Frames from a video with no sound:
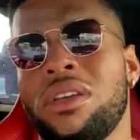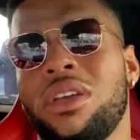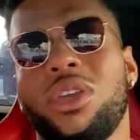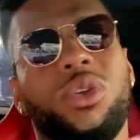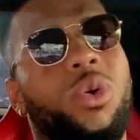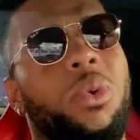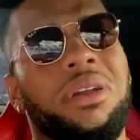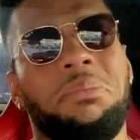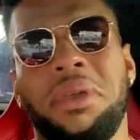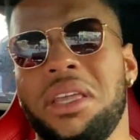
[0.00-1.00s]
You don't want
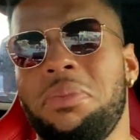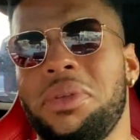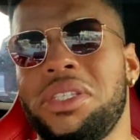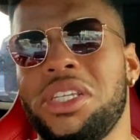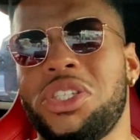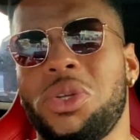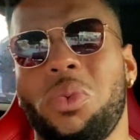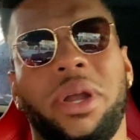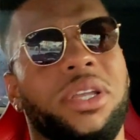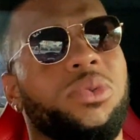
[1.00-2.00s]
to be in a position
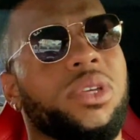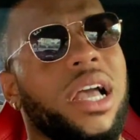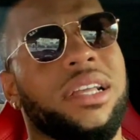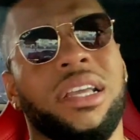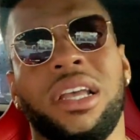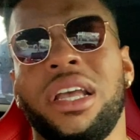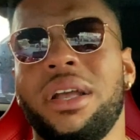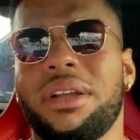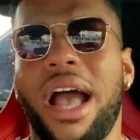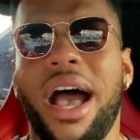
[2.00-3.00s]
where you got,
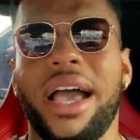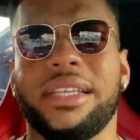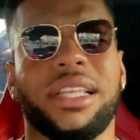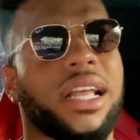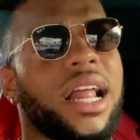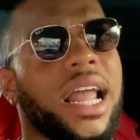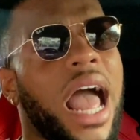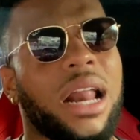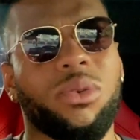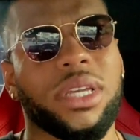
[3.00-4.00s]
guys, I
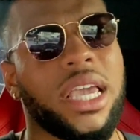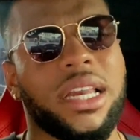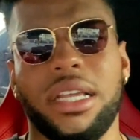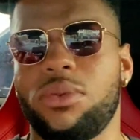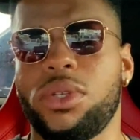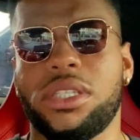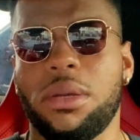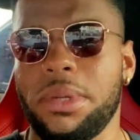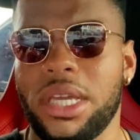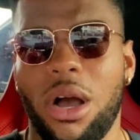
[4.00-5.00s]
don't get it with
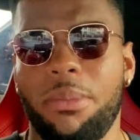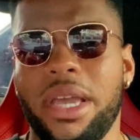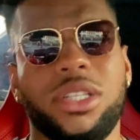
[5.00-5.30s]
some of y'all, man.